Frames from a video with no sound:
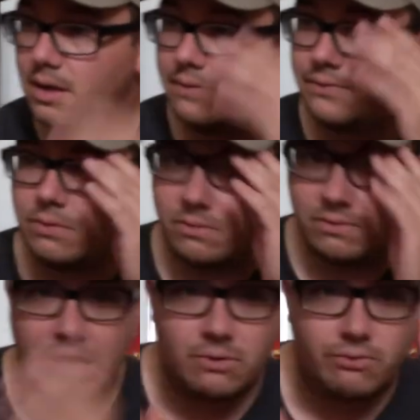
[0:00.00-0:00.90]
if you
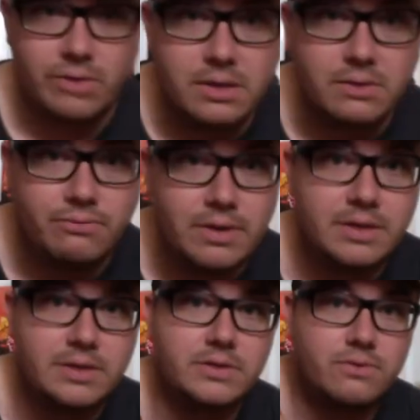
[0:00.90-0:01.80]
take a
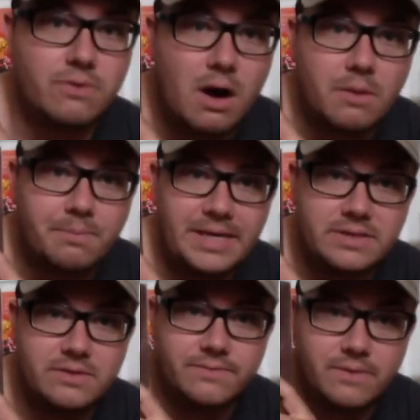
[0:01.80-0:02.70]
really strong
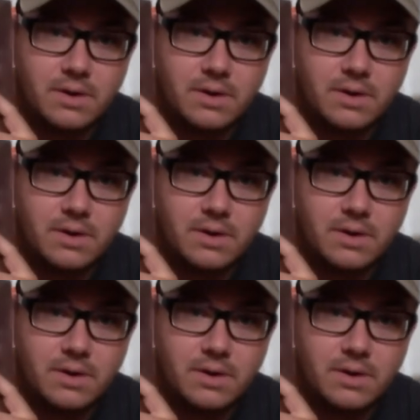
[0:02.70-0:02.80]
piece of